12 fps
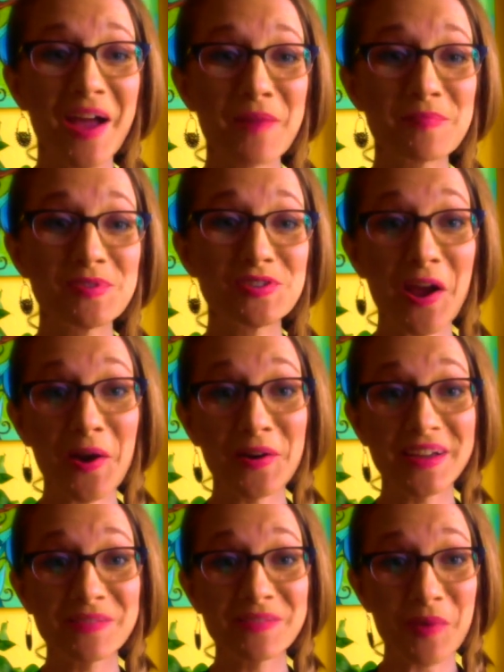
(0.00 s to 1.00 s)
I'm
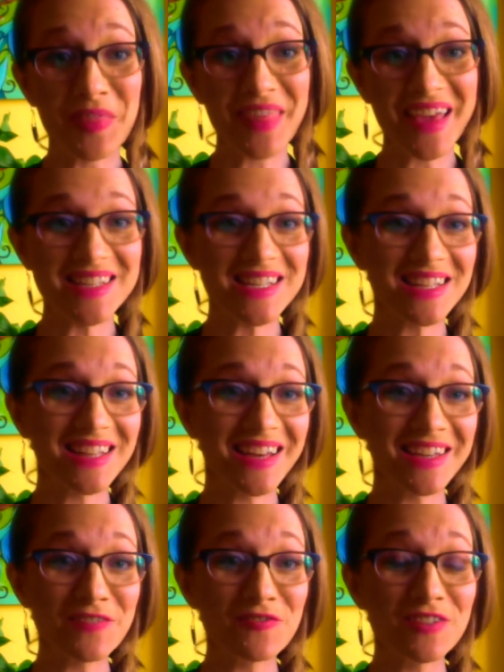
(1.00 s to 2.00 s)
Sharon with
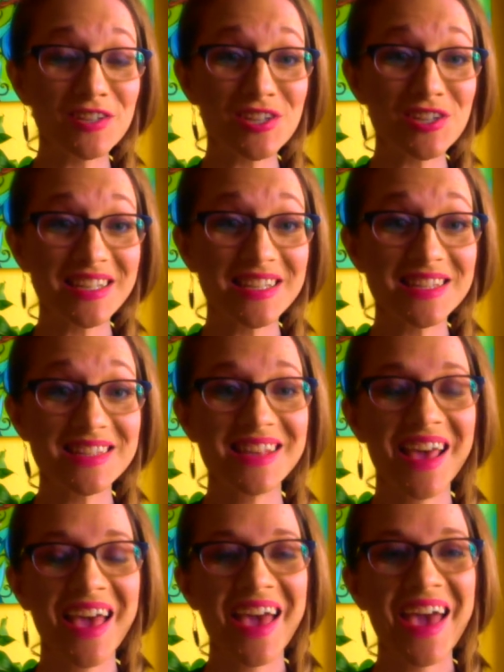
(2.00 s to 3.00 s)
Lucky Visions,
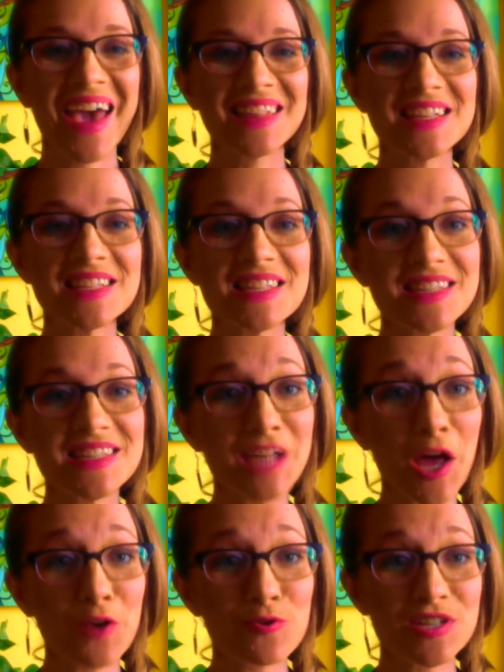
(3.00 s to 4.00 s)
and this is an
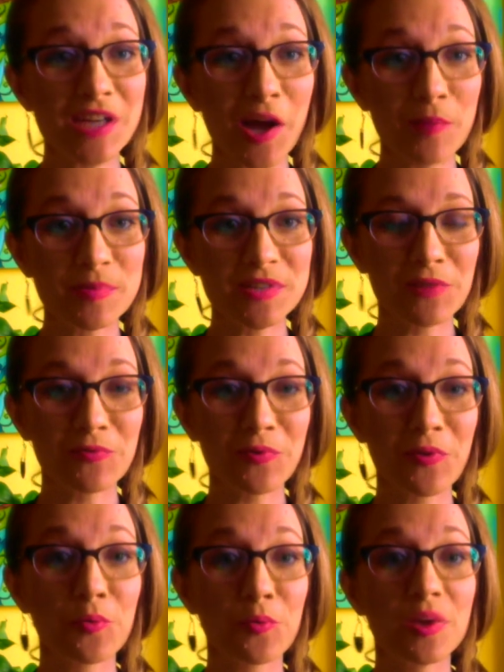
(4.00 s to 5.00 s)
energy update for
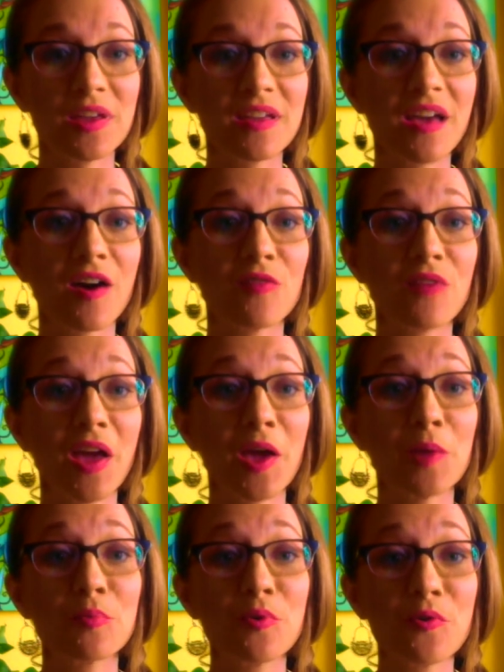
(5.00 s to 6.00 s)
the week of
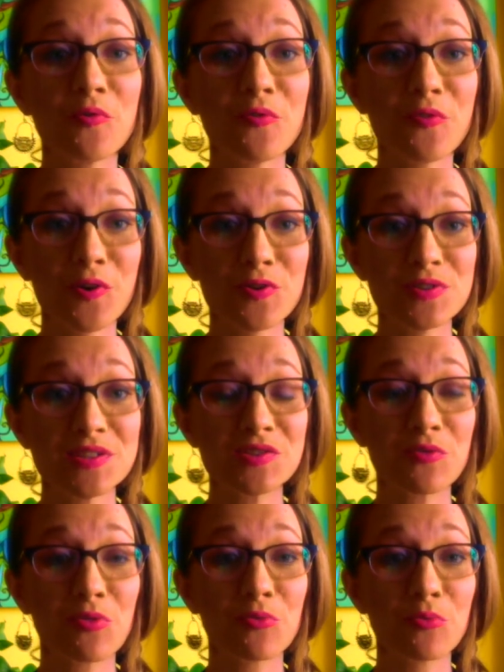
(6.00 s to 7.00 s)
April 1st
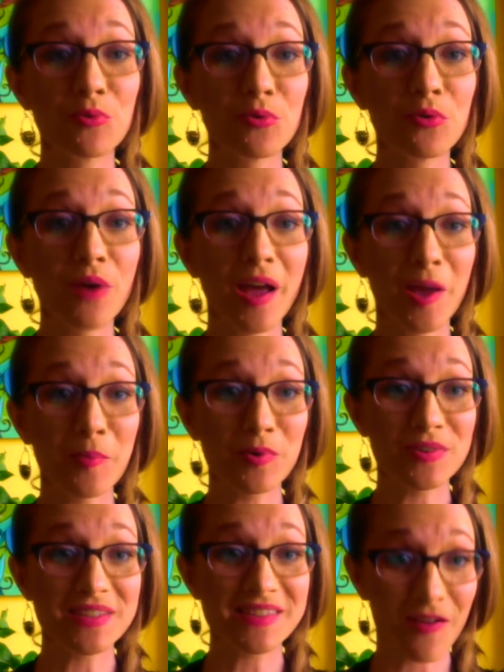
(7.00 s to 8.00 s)
through
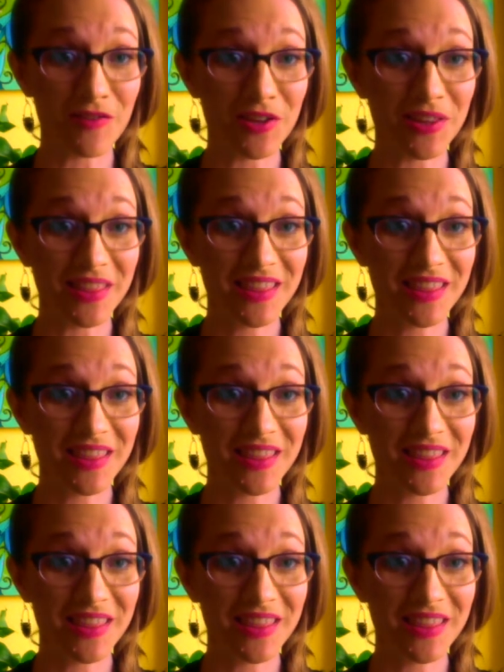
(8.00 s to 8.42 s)
April 7th.